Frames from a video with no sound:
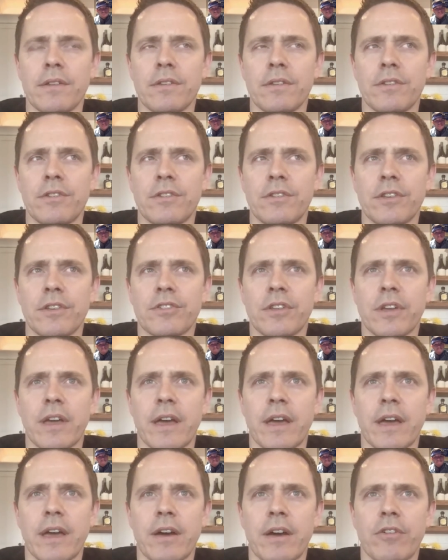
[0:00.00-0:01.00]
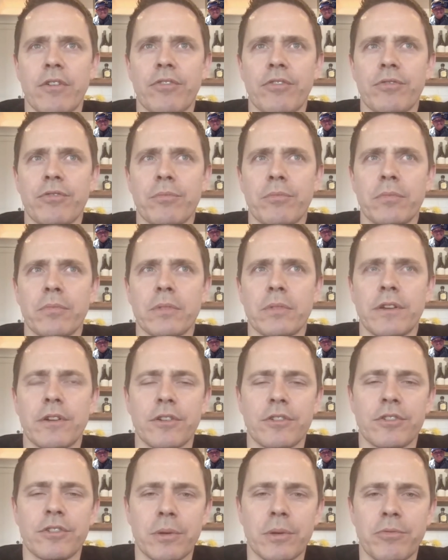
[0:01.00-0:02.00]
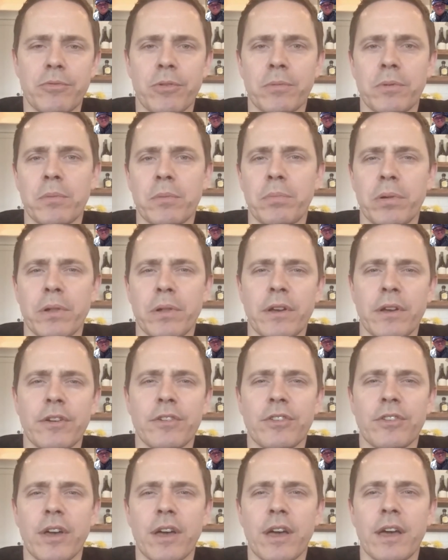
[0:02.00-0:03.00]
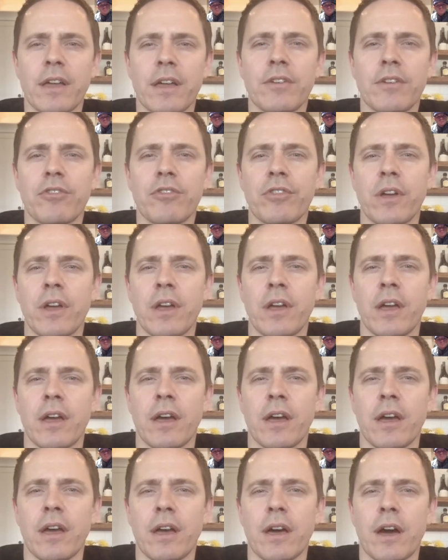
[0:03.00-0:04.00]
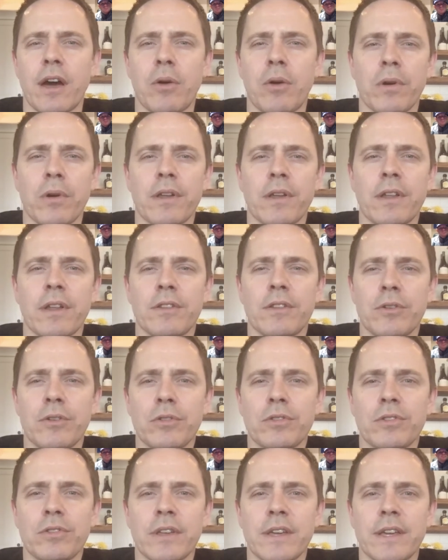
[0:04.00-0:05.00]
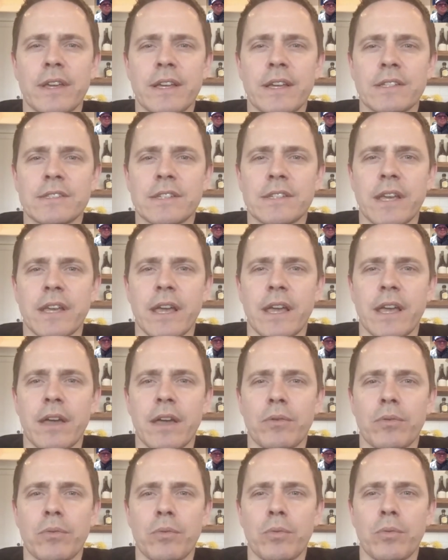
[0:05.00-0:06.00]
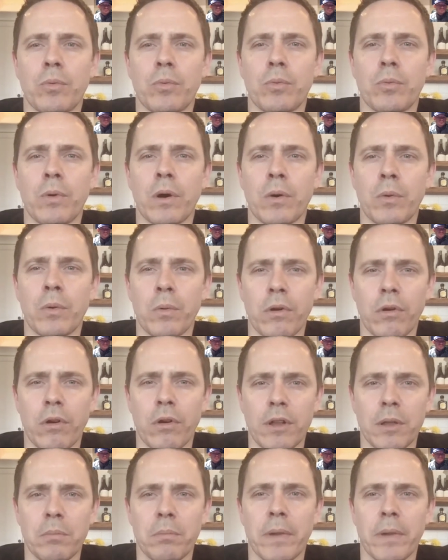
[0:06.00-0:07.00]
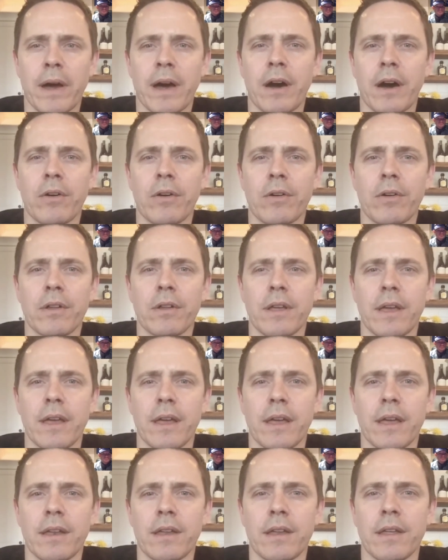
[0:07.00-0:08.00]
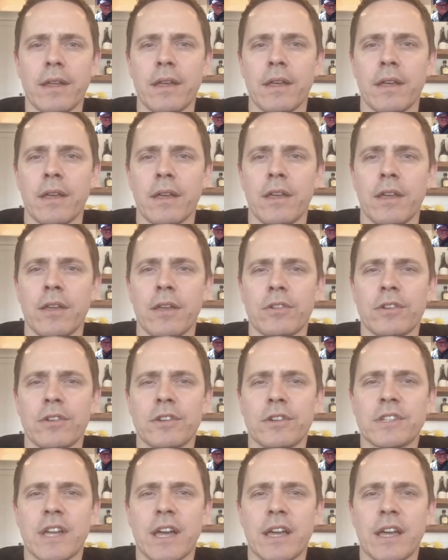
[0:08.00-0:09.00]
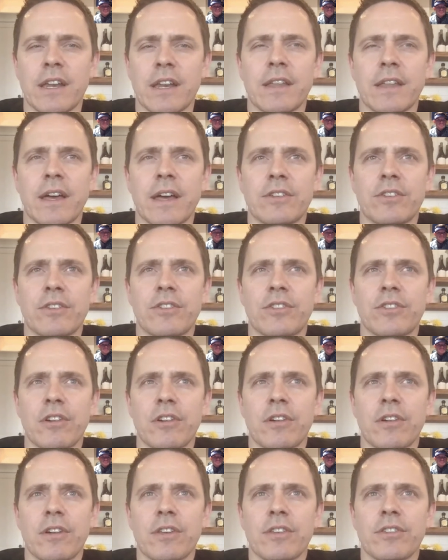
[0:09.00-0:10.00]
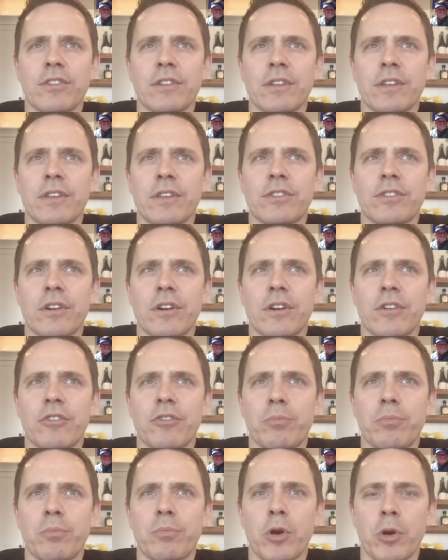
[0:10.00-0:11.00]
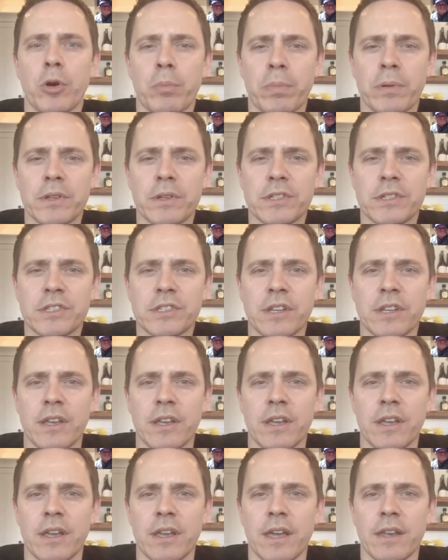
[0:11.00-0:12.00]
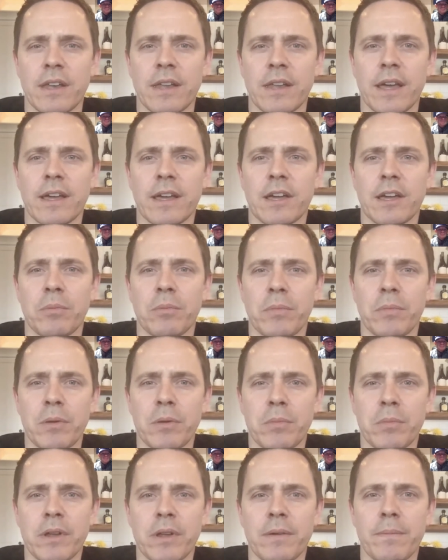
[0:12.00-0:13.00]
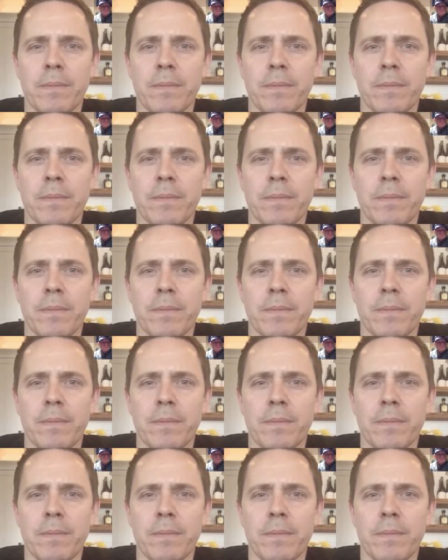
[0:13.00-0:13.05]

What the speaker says: just to have leadership from the player side of how we're going to do things and what we're all about, and just kind of that seriousness of purpose and that commitment.